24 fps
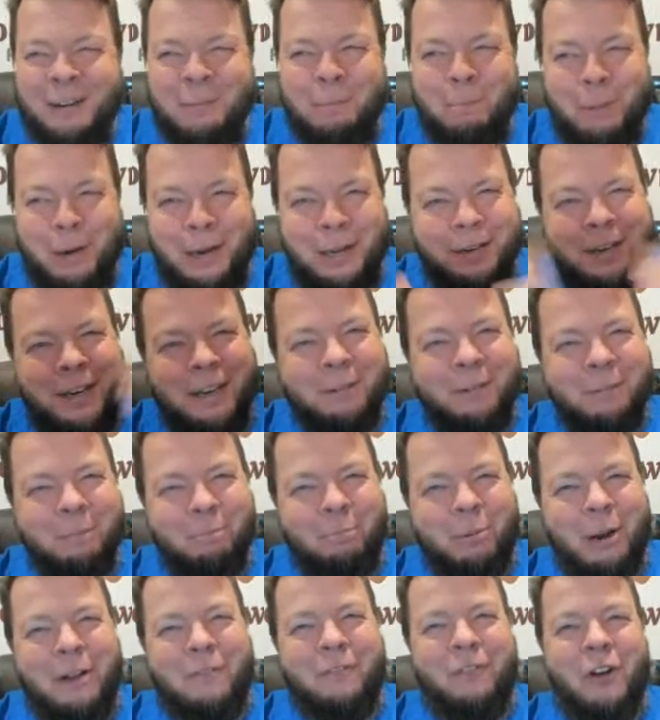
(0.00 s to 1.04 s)
blood
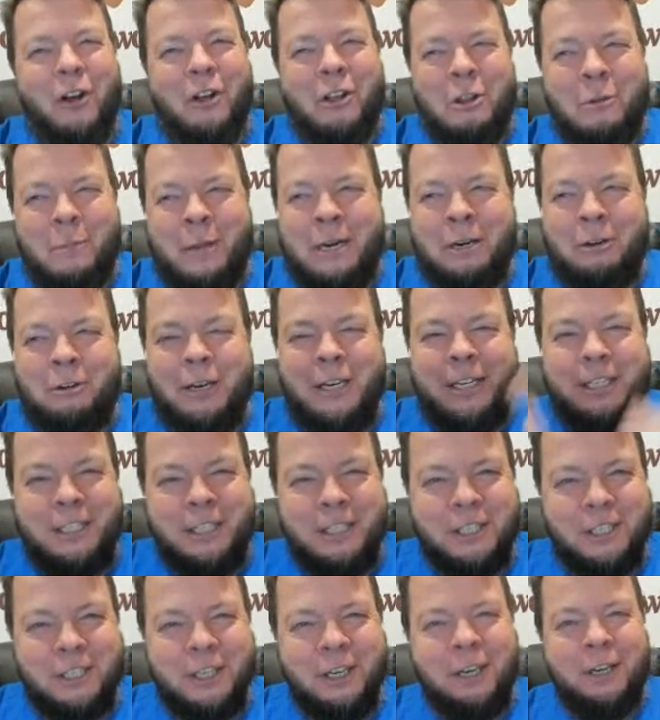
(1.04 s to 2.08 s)
blood volume
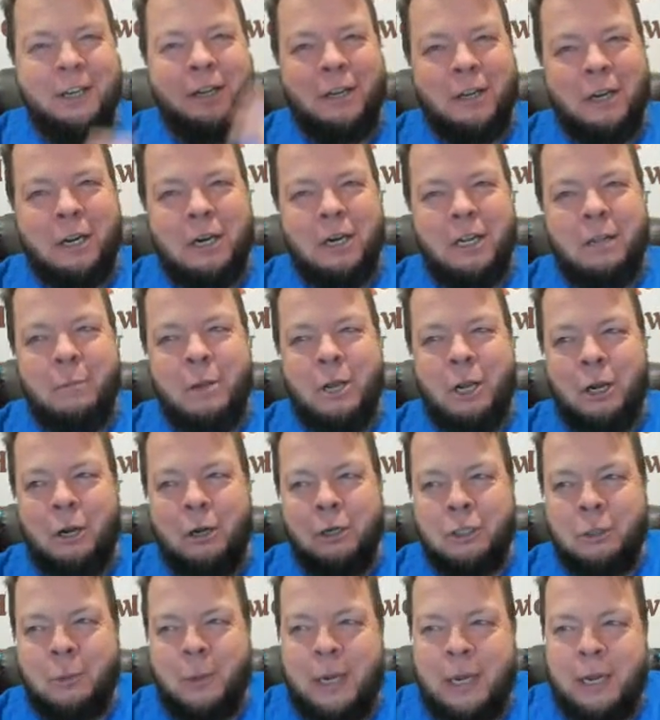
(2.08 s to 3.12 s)
increases, anemia
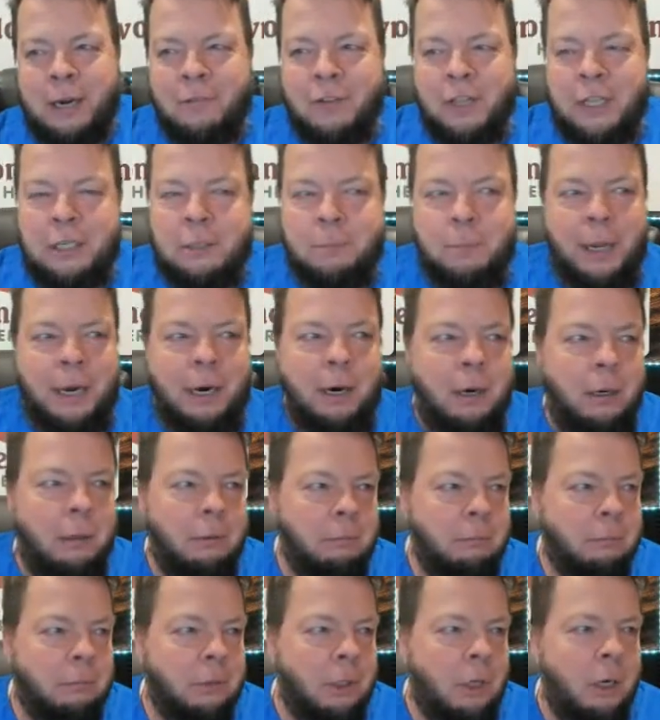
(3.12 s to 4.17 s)
goes away, and everything's better.
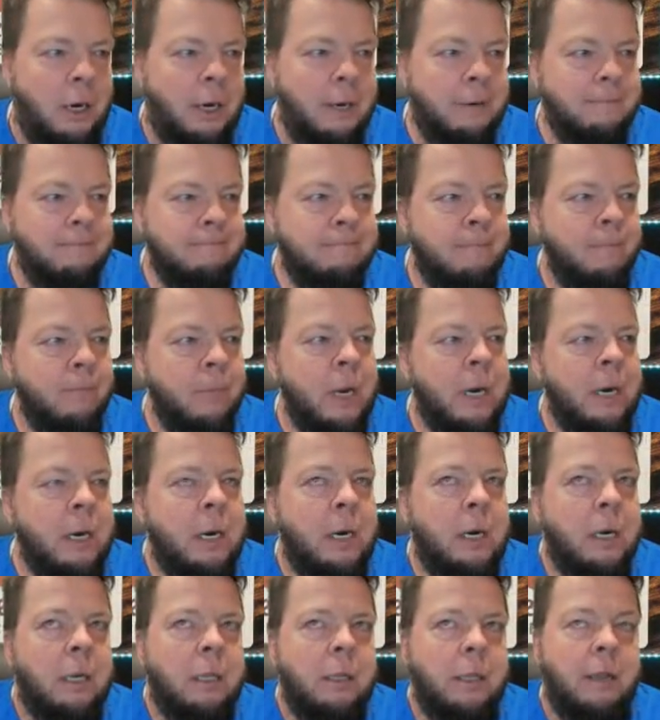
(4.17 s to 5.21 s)
All right.
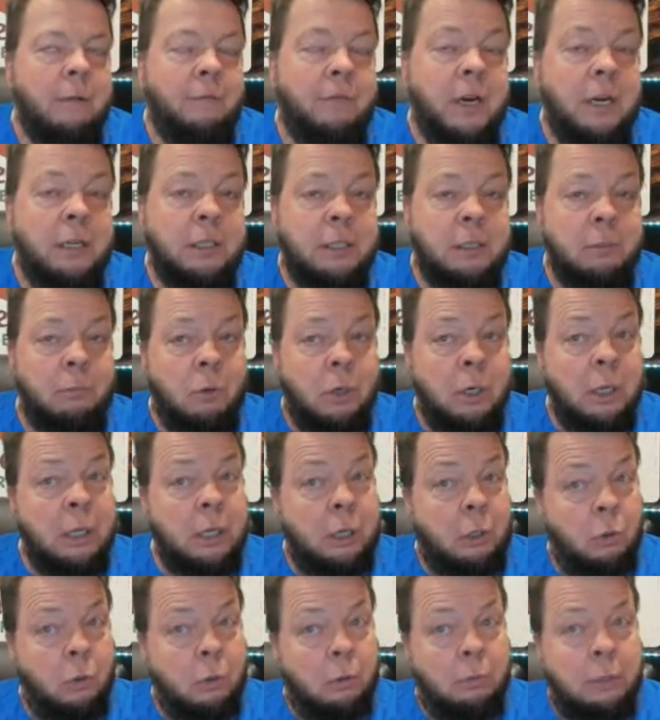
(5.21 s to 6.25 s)
They've done some really
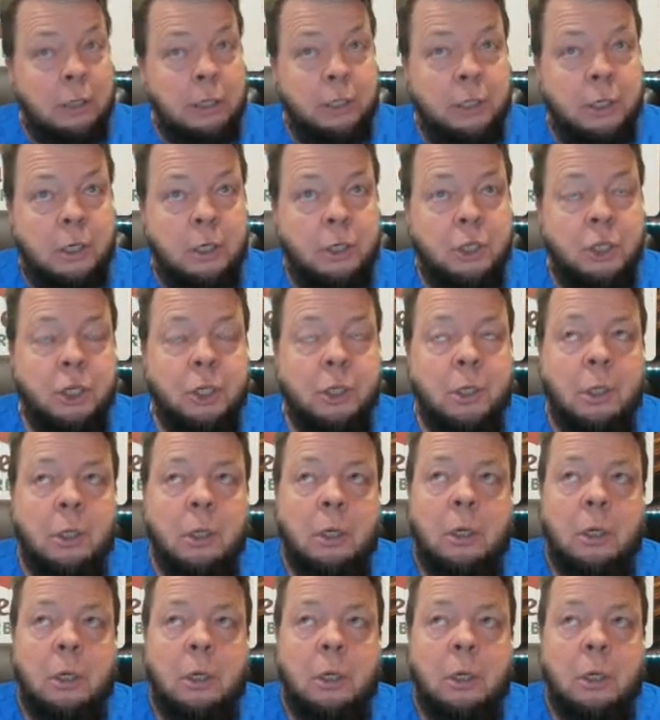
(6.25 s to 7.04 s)
cool research